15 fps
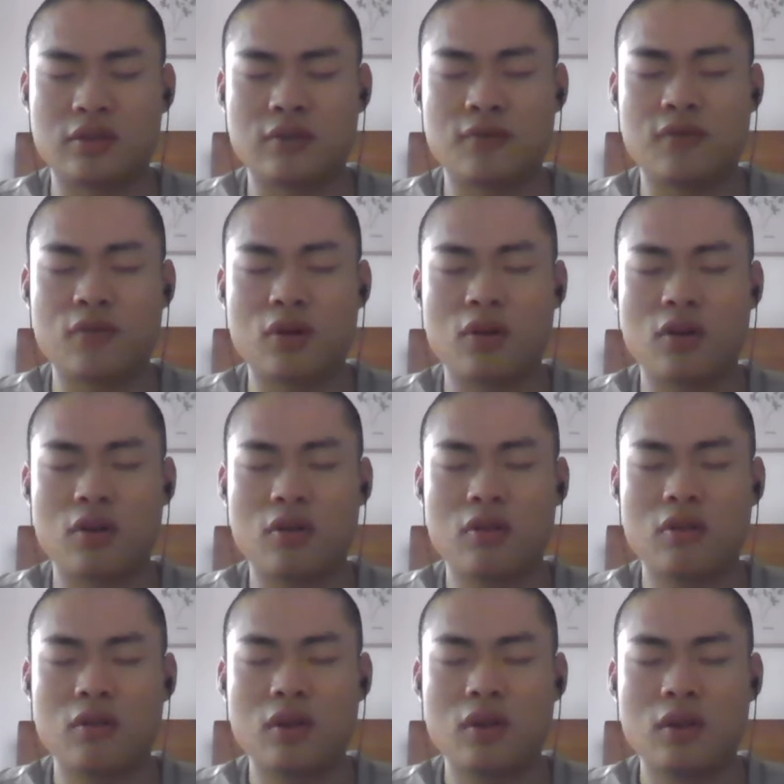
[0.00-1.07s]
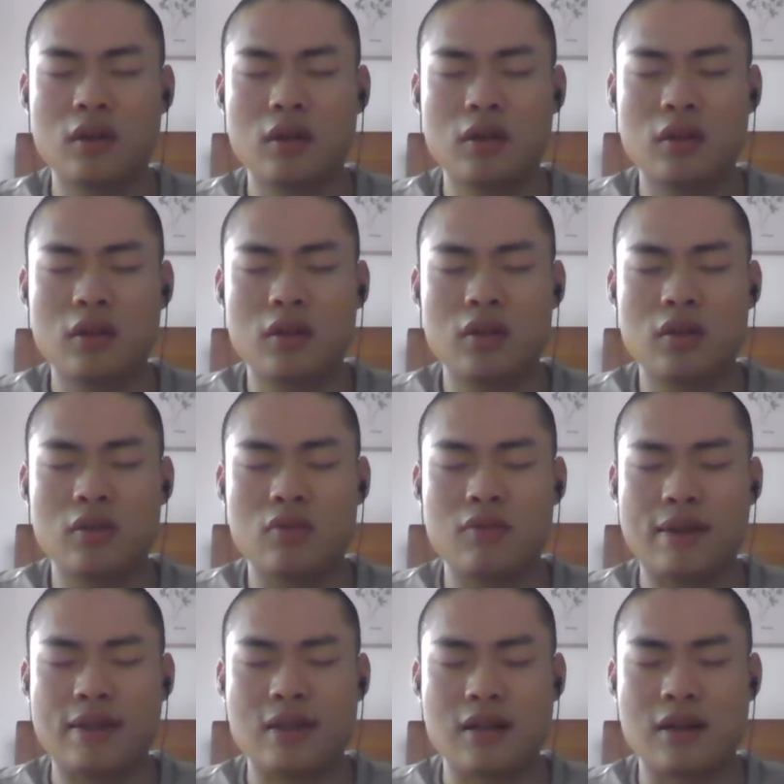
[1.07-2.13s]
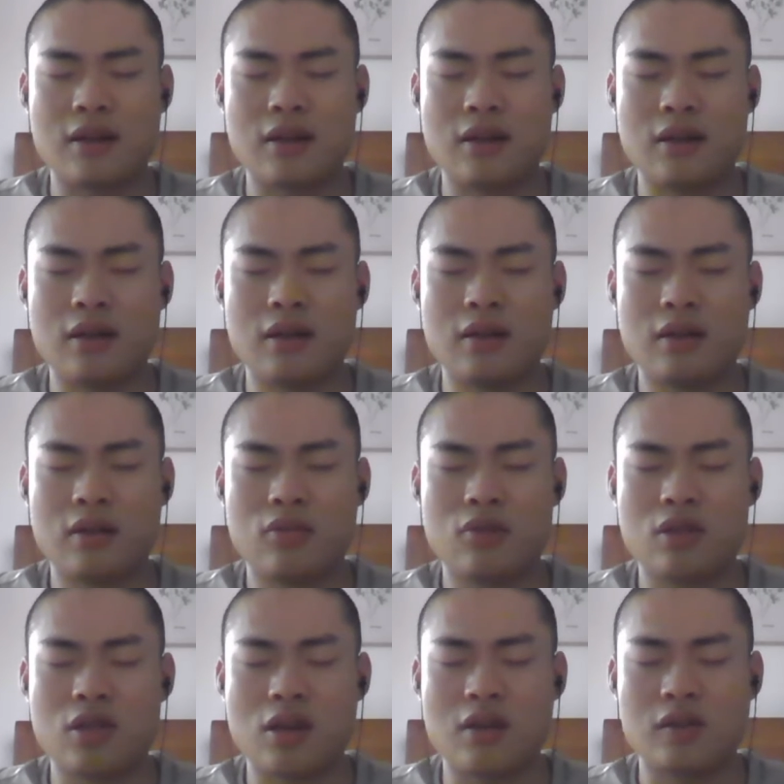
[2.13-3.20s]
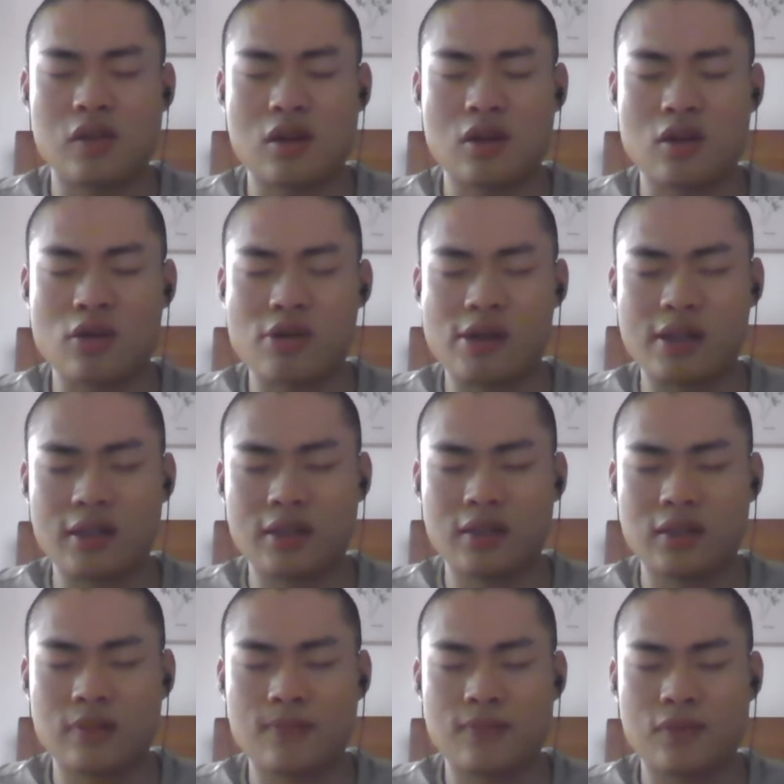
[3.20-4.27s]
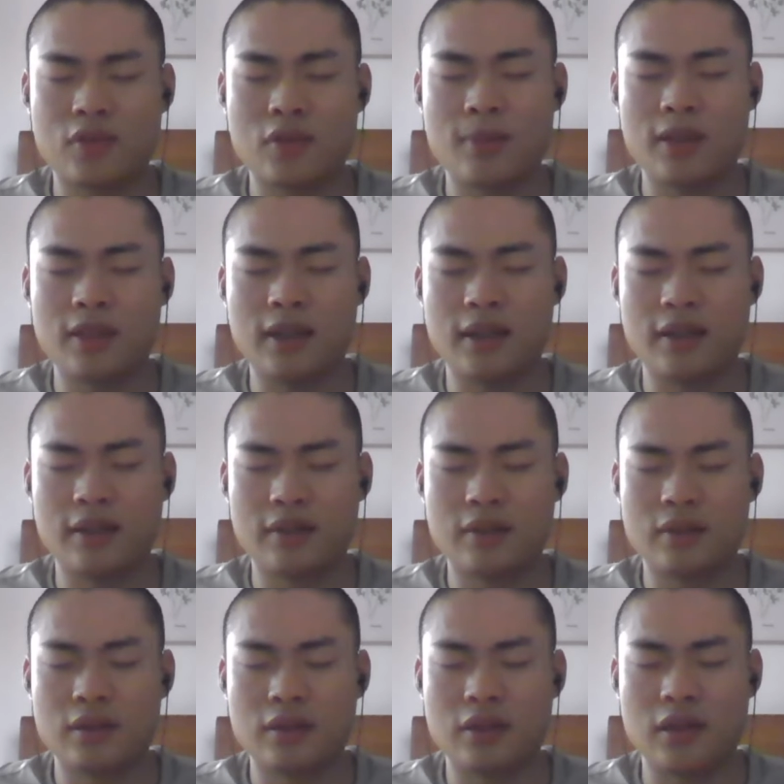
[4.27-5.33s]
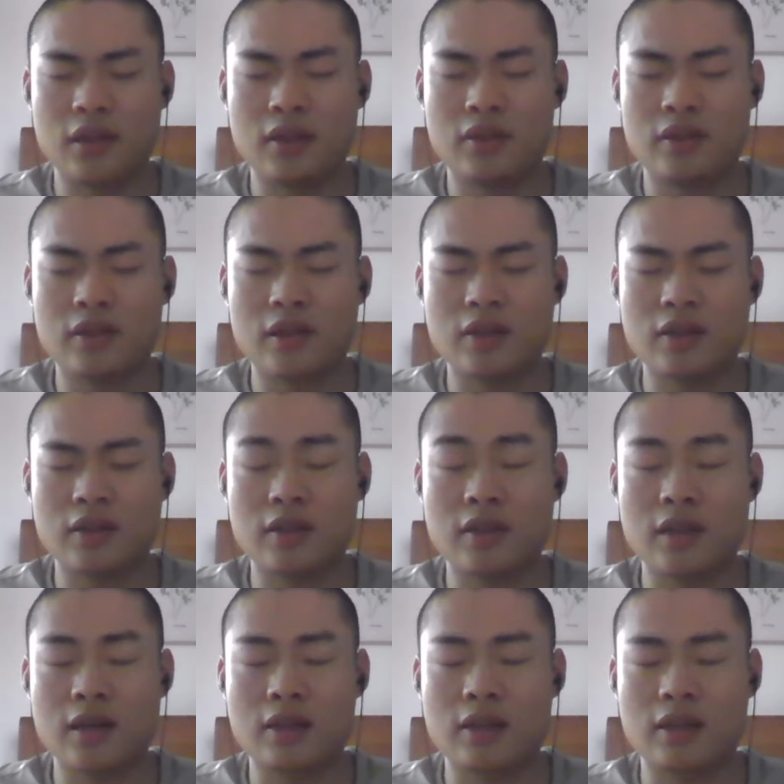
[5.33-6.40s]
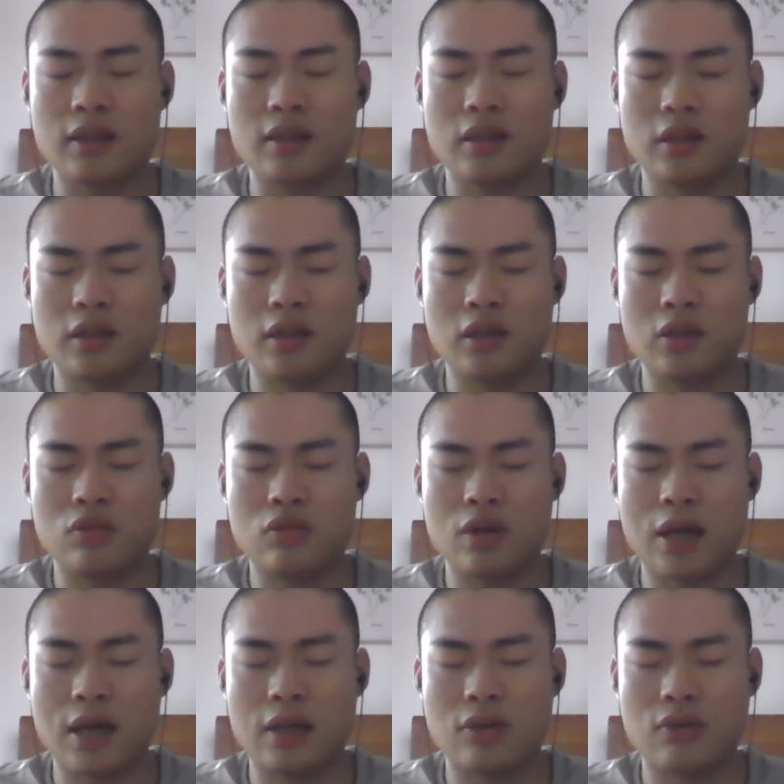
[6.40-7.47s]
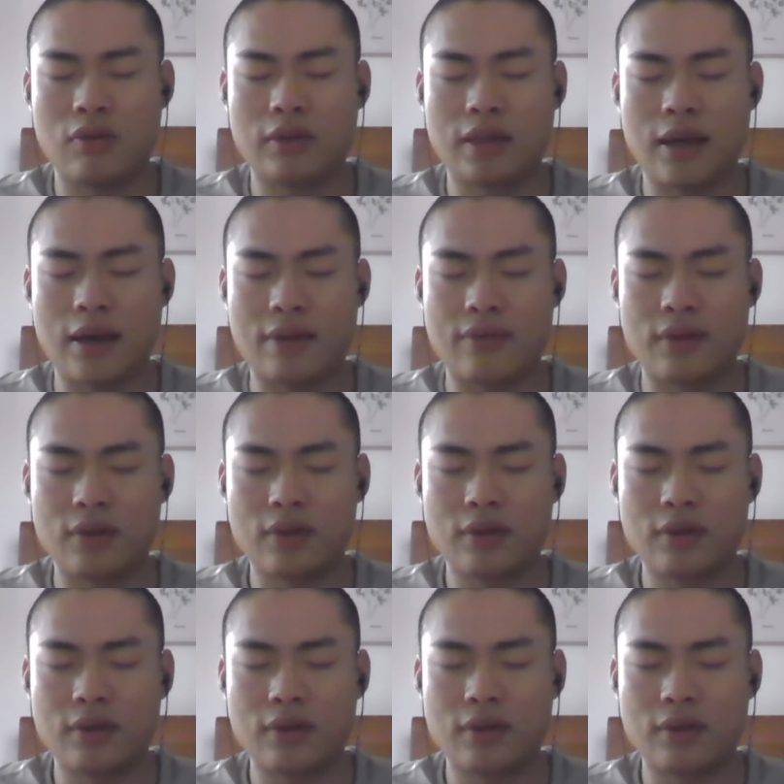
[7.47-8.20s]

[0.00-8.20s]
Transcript: for which is a great. Nobody is unstuck in React whatever.